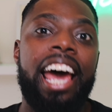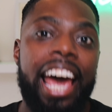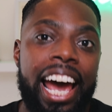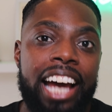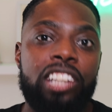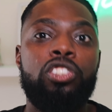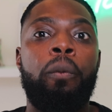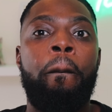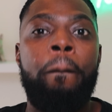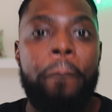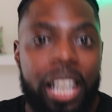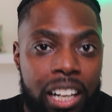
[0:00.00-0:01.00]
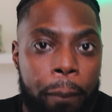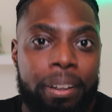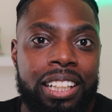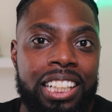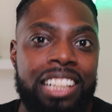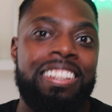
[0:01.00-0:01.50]
And you better
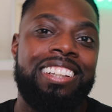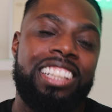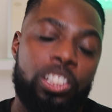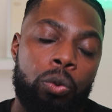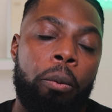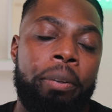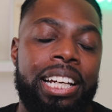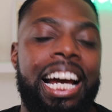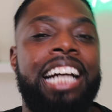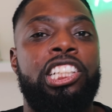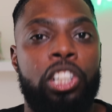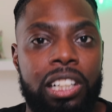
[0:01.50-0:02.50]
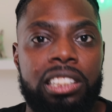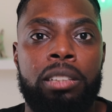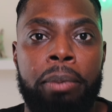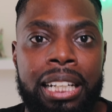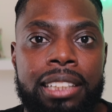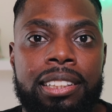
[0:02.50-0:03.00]
believe this will be at your
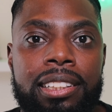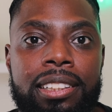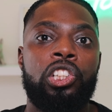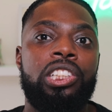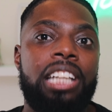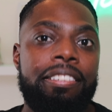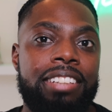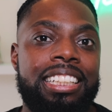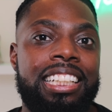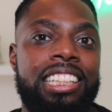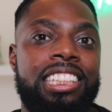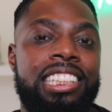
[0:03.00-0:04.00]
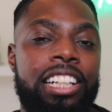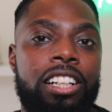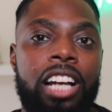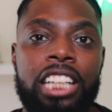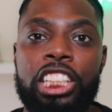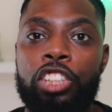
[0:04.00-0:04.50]
expense. So definitely get the
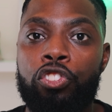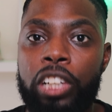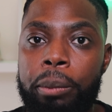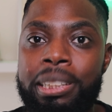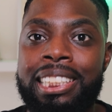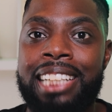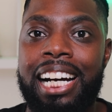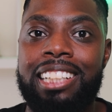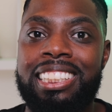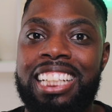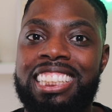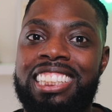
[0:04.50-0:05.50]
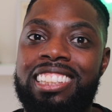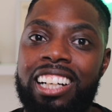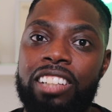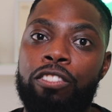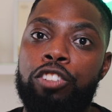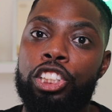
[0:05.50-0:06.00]
serologic rabies titer test
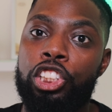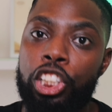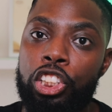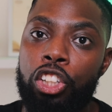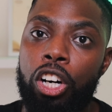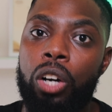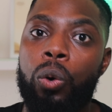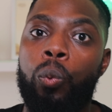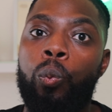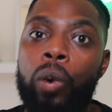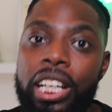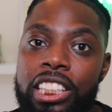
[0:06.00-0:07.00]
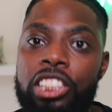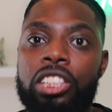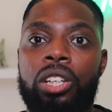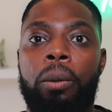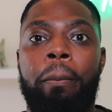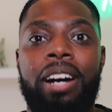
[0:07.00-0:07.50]
done for your dog,
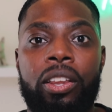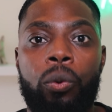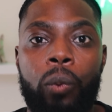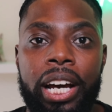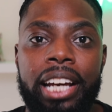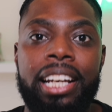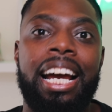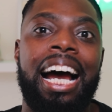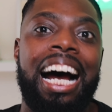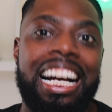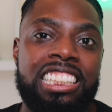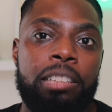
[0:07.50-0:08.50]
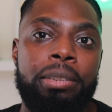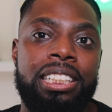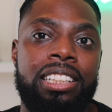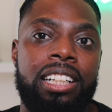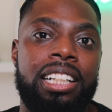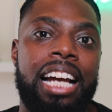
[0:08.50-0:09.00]
which, by the way, has to be
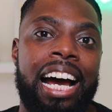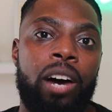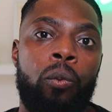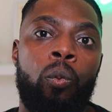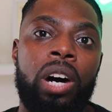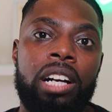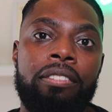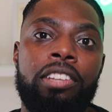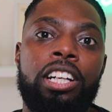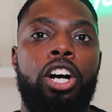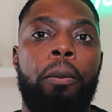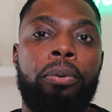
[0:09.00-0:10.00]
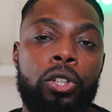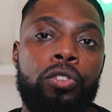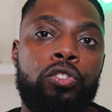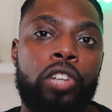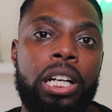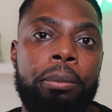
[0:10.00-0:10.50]
done at one of the
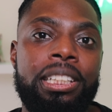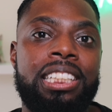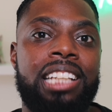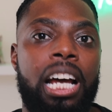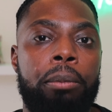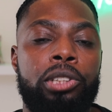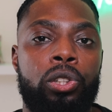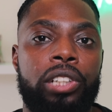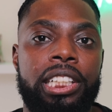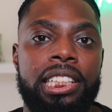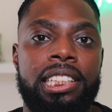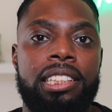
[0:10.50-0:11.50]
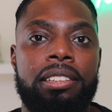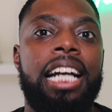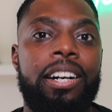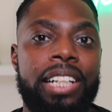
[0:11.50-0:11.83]
approved rabies laboratories. Now,